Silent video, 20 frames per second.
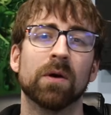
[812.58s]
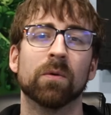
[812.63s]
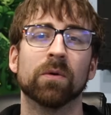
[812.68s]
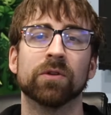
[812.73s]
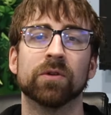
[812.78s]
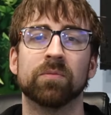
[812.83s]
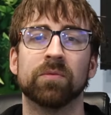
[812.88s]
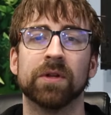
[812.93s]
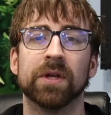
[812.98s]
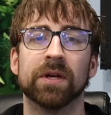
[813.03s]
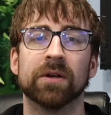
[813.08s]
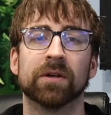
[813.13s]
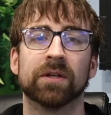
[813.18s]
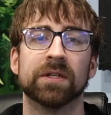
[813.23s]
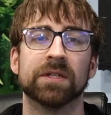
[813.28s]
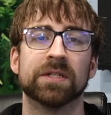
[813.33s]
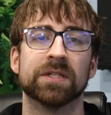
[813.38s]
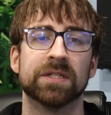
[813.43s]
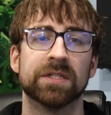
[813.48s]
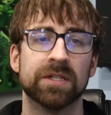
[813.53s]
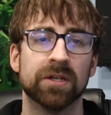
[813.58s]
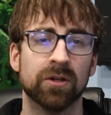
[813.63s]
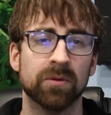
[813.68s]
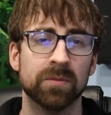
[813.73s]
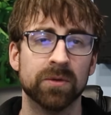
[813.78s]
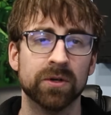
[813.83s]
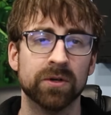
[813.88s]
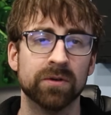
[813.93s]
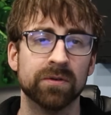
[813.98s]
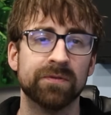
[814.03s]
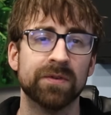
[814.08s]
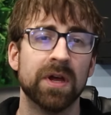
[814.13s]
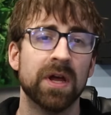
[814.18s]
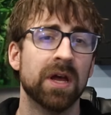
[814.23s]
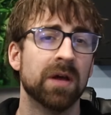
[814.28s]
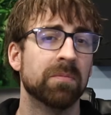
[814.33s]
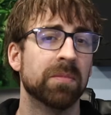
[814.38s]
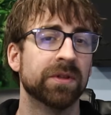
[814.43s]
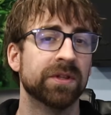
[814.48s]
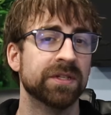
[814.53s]
where the player can still move,
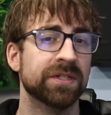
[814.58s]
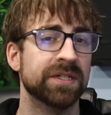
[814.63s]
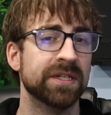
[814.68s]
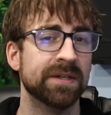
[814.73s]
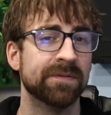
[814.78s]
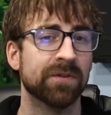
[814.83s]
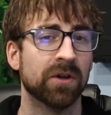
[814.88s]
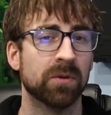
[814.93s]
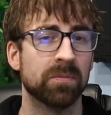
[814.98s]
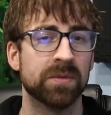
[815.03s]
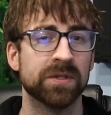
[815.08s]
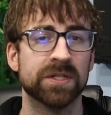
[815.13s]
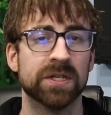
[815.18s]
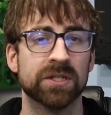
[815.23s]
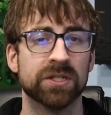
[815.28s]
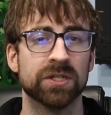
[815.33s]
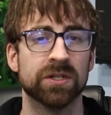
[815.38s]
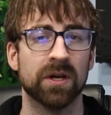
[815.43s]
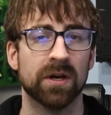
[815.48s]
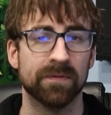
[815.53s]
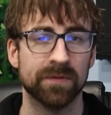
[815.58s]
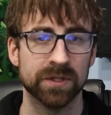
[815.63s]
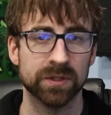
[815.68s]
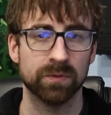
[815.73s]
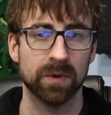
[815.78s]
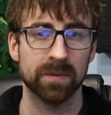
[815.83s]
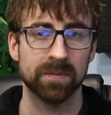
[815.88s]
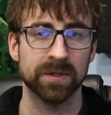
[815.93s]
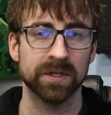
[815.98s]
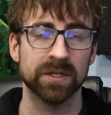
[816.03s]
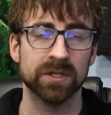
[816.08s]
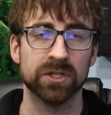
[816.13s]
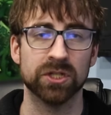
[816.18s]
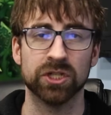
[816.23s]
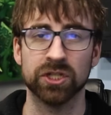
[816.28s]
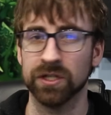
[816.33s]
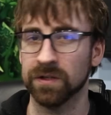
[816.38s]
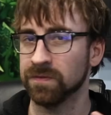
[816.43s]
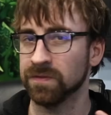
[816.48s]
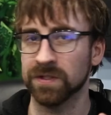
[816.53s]
but the default position of his weapon had
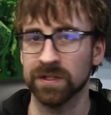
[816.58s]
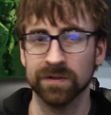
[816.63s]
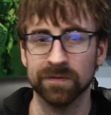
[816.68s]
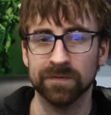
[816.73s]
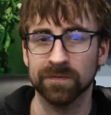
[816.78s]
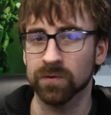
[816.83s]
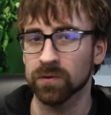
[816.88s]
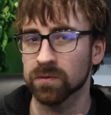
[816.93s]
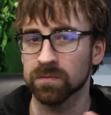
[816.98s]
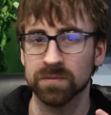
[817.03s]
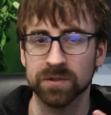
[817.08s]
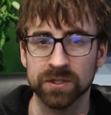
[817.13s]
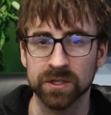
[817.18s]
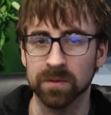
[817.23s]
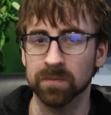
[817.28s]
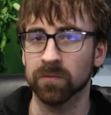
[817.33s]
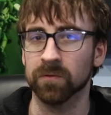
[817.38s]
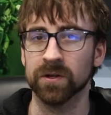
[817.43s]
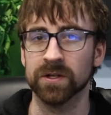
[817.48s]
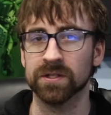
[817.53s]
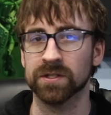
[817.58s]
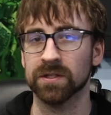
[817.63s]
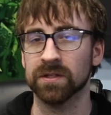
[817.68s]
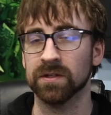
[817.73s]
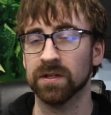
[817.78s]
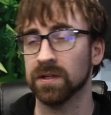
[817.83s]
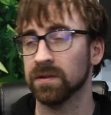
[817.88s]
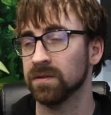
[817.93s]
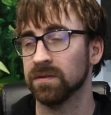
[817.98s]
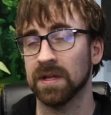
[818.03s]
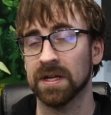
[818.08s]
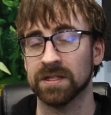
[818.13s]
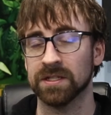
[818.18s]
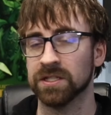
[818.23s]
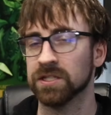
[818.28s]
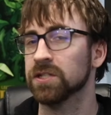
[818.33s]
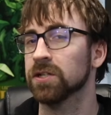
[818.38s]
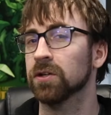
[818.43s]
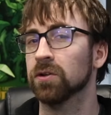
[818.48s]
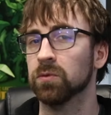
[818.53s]
shifted for some reason, and that
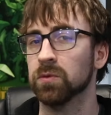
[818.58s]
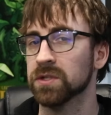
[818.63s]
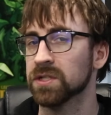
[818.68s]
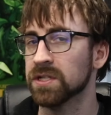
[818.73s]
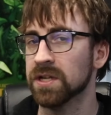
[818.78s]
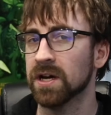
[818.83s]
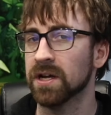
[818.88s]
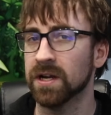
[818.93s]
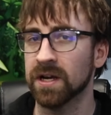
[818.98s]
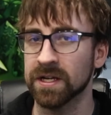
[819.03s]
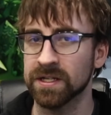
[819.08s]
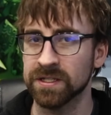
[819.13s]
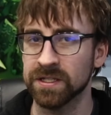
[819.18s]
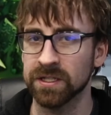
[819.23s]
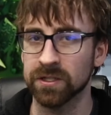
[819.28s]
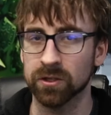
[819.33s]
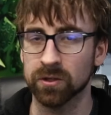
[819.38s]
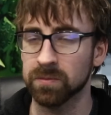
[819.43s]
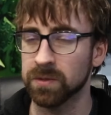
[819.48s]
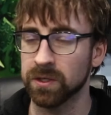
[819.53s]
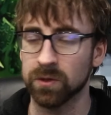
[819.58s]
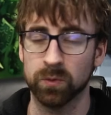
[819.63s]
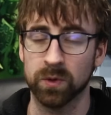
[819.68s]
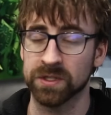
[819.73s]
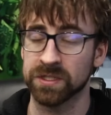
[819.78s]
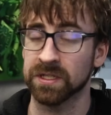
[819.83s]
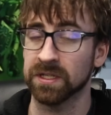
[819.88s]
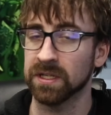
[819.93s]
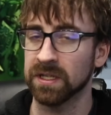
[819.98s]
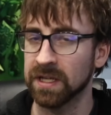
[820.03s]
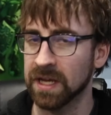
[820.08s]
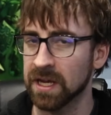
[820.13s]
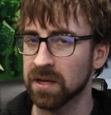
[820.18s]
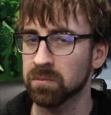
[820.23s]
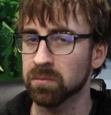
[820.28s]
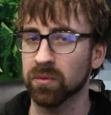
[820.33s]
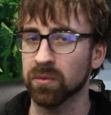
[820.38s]
still was not ideal, but it wasn't game